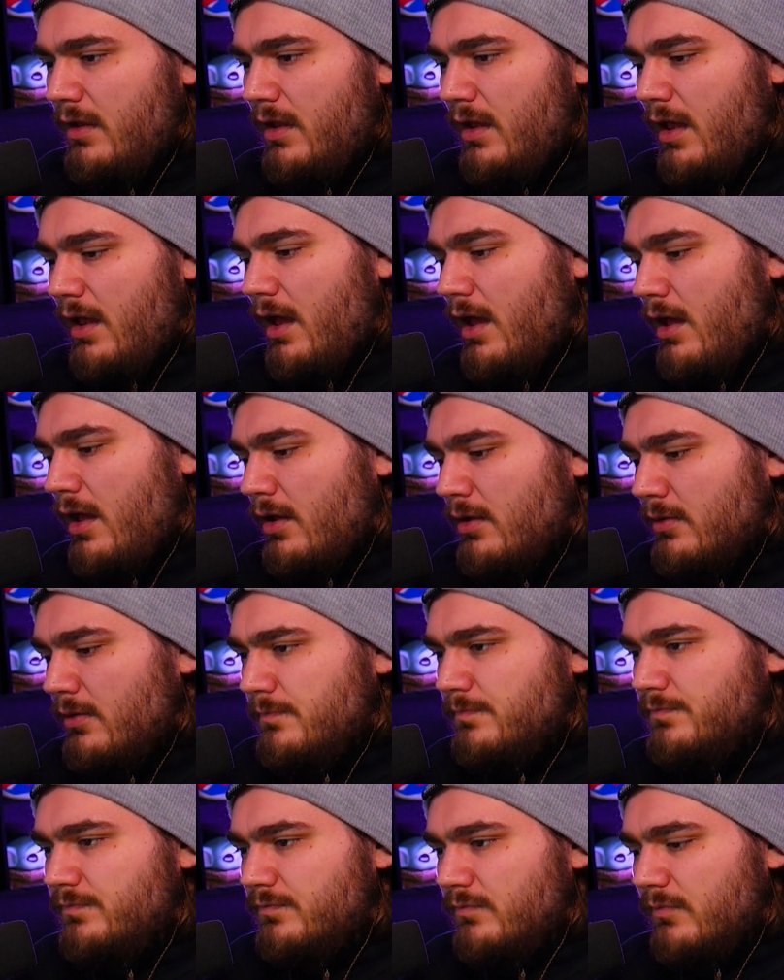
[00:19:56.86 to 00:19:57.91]

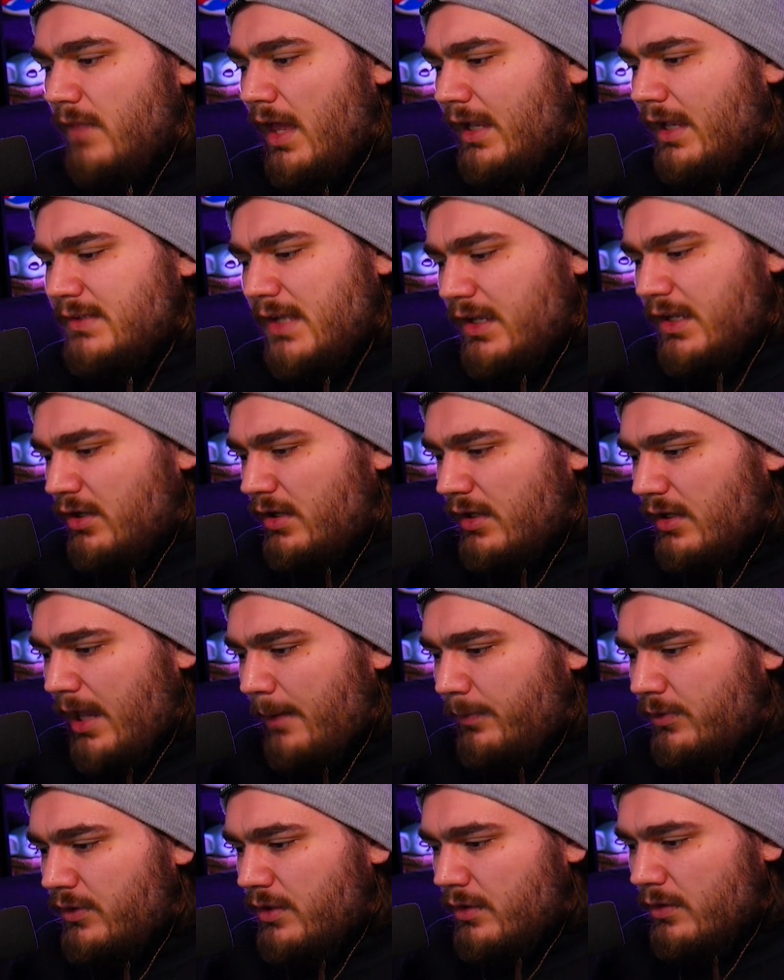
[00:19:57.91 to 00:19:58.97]
I guess I could have
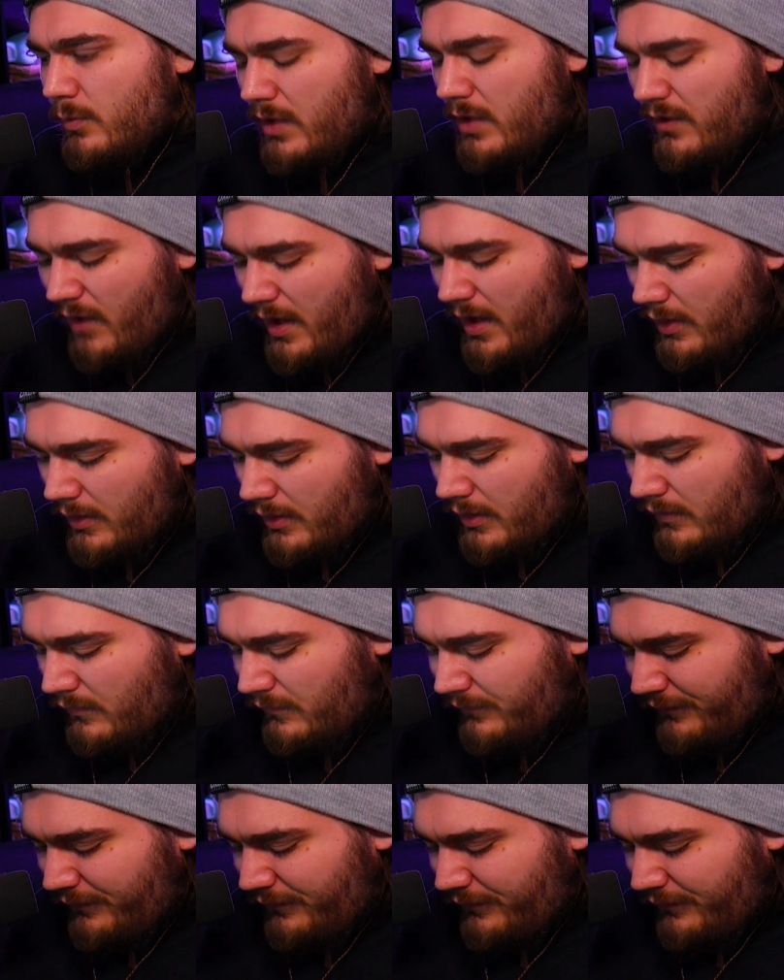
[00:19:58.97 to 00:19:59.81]
kept the Weavile in for